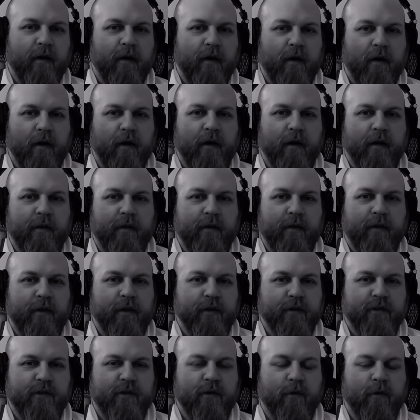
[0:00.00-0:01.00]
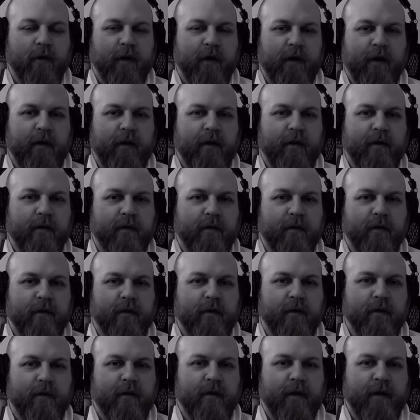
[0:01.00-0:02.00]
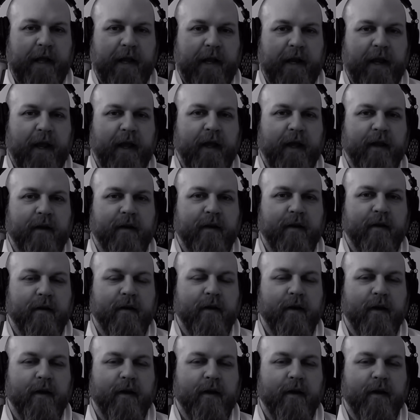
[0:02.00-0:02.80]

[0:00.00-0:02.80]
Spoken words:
on the story at hand,